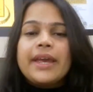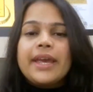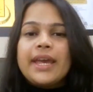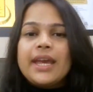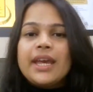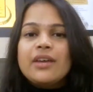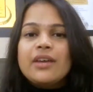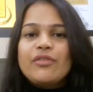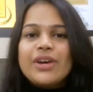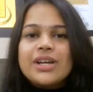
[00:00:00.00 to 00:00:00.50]

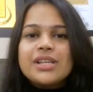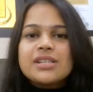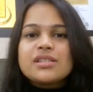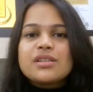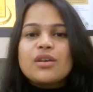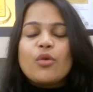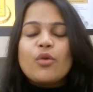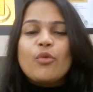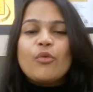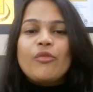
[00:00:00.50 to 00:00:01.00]
A
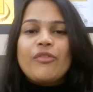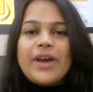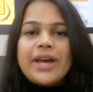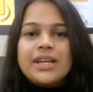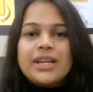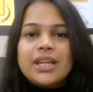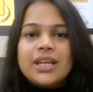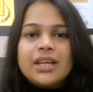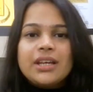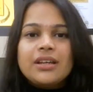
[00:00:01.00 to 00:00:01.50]
was
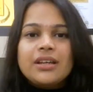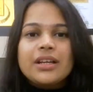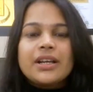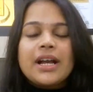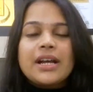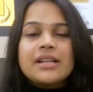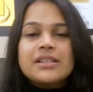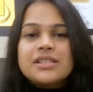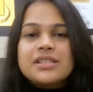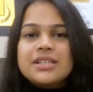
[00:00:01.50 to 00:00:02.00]
very
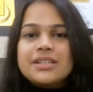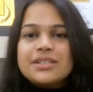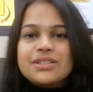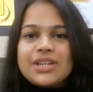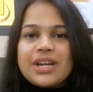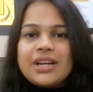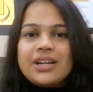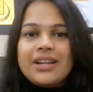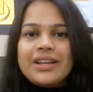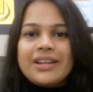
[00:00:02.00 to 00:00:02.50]

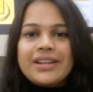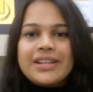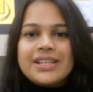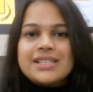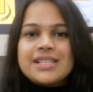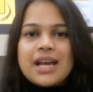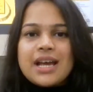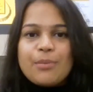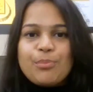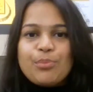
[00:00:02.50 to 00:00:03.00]
consistent in
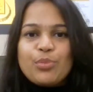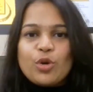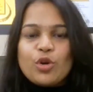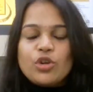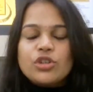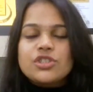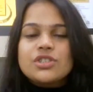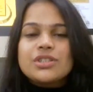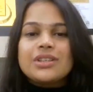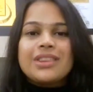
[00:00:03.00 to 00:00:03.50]
his
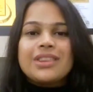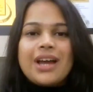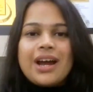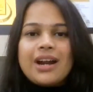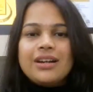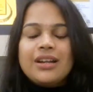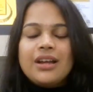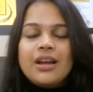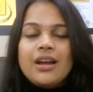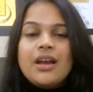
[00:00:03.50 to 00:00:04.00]
approach
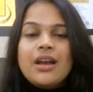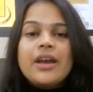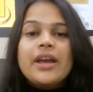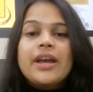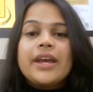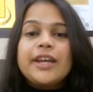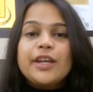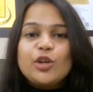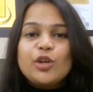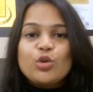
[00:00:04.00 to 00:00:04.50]
that
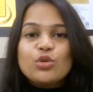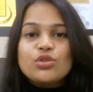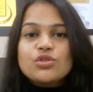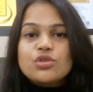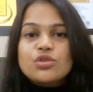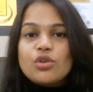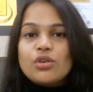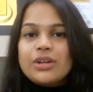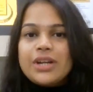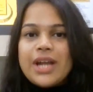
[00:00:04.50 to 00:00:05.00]
he
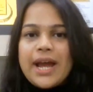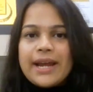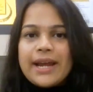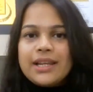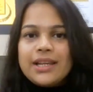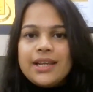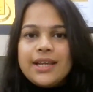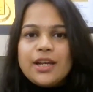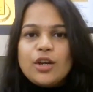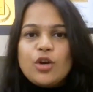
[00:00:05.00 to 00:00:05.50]
used to
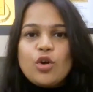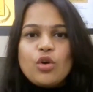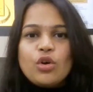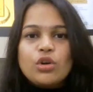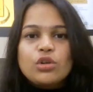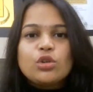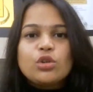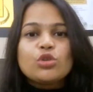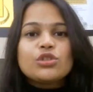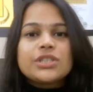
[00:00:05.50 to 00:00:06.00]
daily
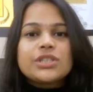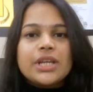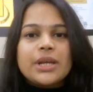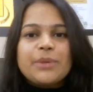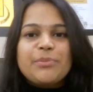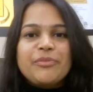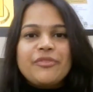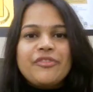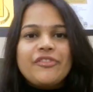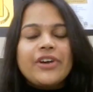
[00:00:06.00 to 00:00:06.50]
go to
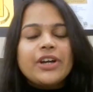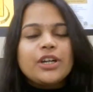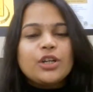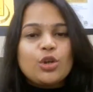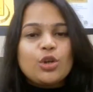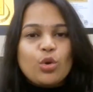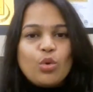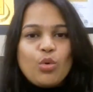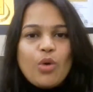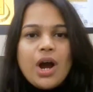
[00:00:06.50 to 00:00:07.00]
gym for
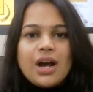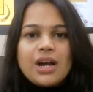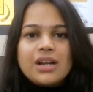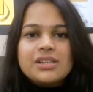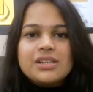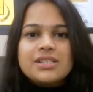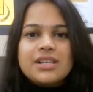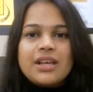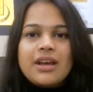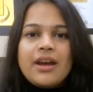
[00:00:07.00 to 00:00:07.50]
2
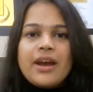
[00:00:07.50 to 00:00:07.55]
hours